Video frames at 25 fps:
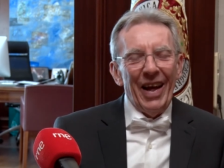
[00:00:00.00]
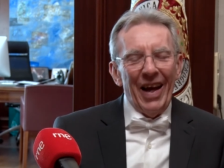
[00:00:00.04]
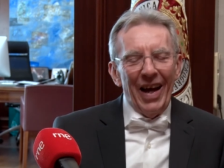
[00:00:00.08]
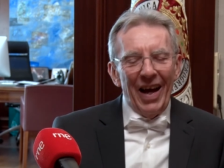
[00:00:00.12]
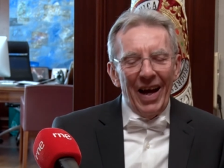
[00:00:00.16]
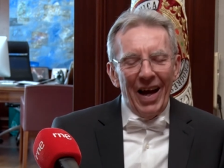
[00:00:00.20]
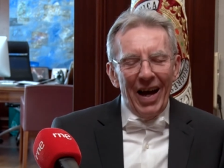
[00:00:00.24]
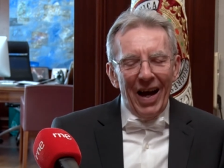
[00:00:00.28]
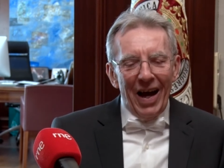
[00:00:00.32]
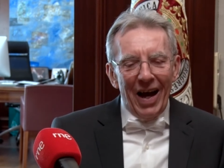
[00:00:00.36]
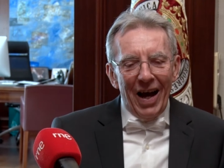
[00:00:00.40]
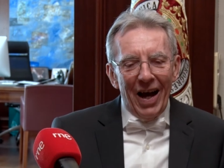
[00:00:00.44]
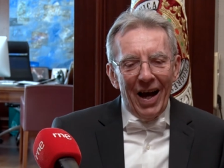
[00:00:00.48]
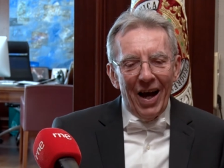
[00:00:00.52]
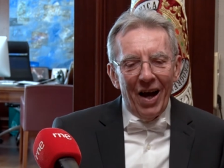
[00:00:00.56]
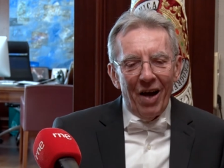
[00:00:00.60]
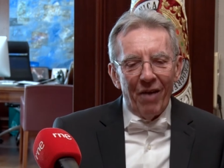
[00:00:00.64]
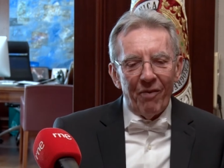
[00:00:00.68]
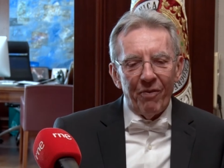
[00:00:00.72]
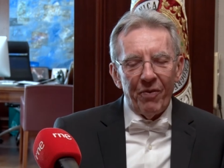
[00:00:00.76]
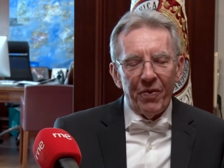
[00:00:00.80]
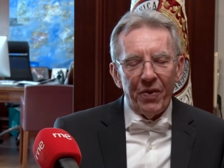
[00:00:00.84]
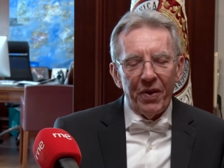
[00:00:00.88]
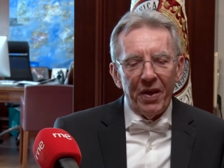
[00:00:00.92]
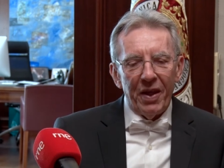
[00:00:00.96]

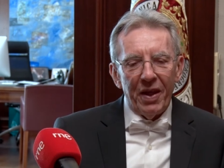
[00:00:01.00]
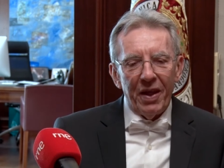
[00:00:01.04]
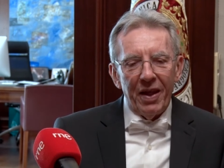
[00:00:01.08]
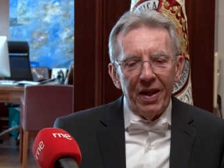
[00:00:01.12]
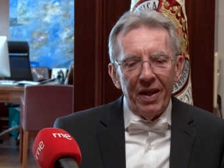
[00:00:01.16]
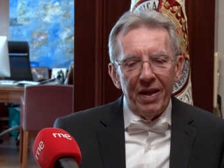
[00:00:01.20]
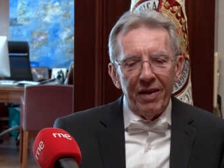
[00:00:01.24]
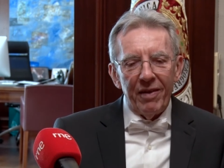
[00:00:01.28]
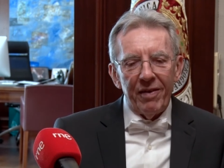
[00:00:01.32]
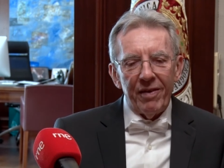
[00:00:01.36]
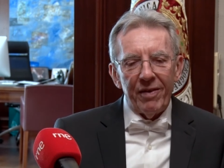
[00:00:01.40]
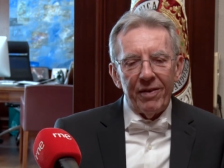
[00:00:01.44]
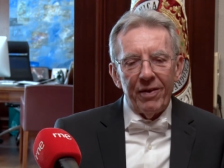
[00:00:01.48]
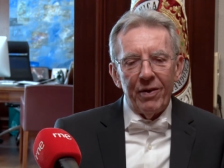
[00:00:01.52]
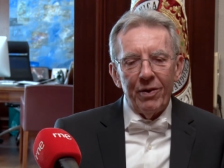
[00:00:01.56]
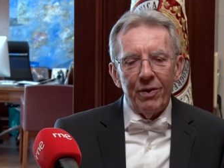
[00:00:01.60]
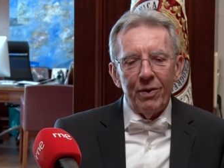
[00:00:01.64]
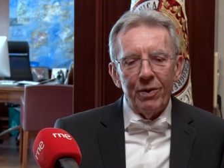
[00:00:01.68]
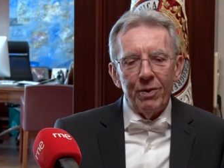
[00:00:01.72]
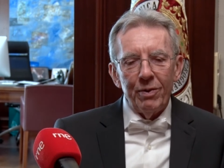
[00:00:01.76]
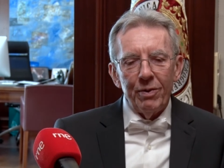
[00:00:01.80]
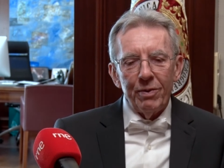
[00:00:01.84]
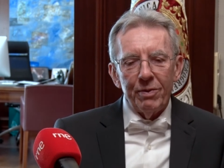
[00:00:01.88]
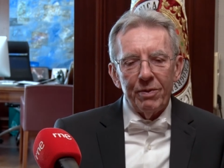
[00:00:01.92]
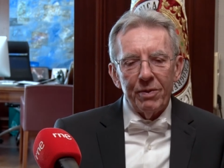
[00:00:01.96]
um, is
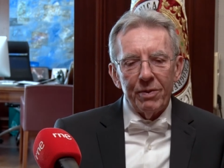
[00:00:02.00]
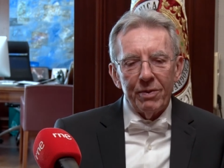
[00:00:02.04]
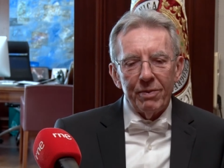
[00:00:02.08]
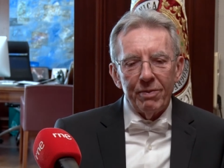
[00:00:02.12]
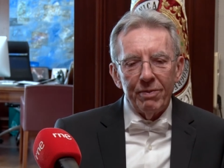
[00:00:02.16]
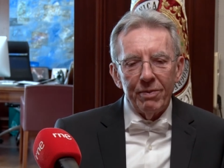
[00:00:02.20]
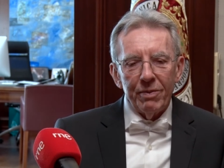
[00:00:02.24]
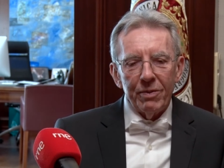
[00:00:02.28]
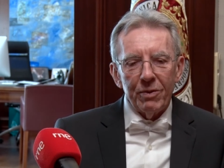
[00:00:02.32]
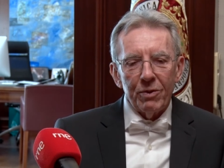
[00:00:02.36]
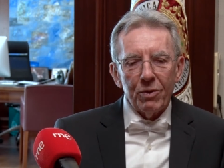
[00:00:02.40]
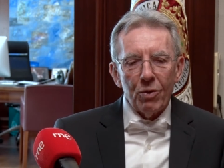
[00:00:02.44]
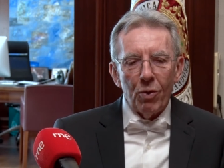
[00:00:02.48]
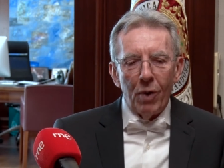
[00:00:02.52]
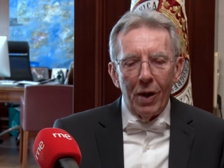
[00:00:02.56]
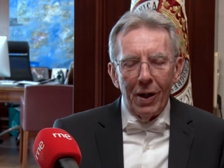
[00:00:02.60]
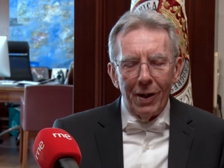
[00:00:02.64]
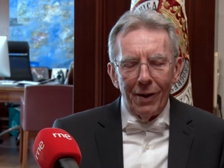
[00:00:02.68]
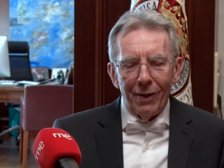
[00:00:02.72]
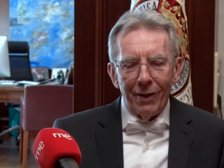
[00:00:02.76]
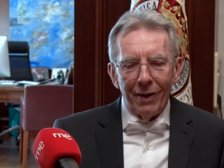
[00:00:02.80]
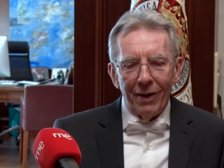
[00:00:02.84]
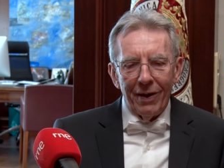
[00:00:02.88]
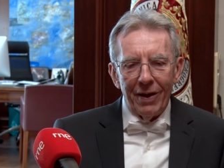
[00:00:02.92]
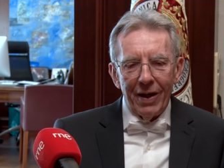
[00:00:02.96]
to
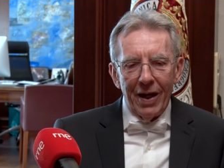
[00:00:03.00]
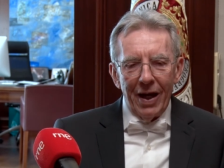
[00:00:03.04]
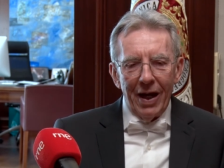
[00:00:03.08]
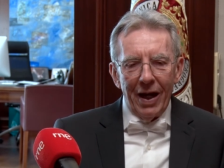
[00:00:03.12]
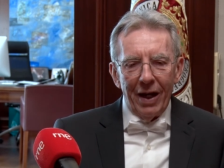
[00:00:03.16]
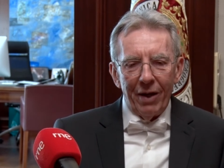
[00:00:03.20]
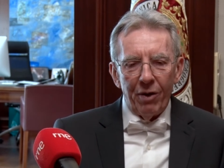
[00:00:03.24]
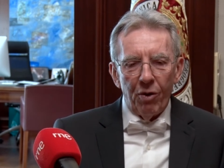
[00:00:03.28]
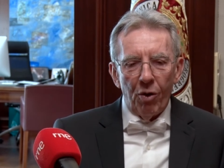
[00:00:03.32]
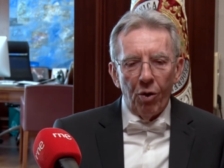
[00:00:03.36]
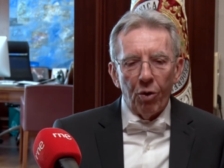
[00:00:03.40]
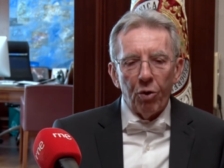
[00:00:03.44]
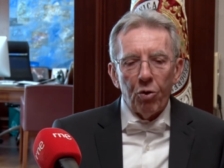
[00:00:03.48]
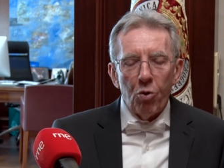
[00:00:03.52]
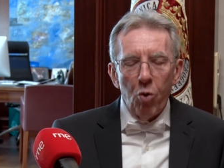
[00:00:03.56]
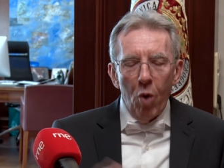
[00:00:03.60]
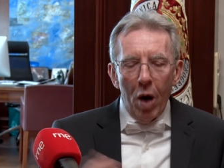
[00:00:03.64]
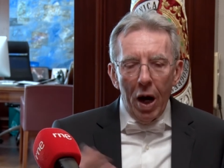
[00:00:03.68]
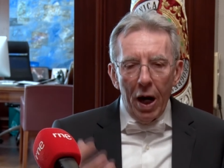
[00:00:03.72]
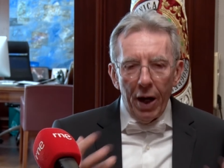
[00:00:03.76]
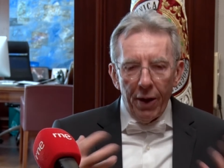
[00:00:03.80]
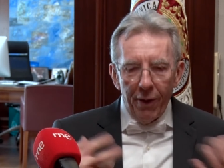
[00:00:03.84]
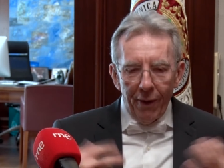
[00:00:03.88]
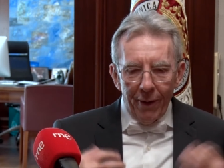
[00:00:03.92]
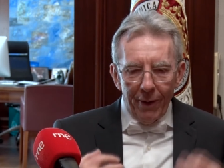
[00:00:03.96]
try and
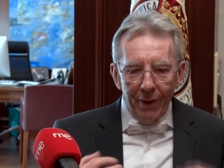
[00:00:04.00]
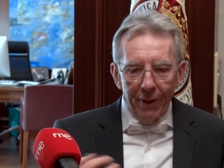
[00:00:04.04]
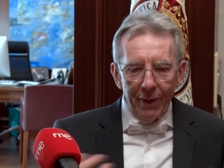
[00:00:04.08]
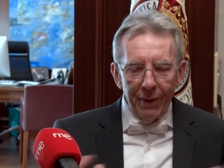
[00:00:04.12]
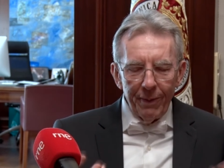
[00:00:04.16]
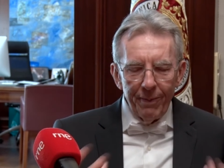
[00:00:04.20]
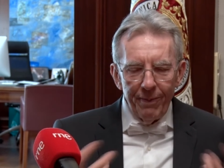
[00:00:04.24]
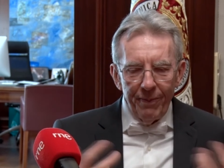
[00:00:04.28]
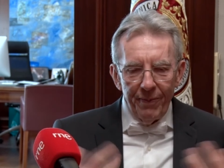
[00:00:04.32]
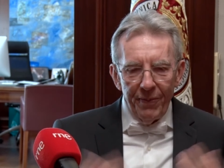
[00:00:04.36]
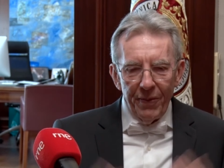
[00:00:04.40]
acquire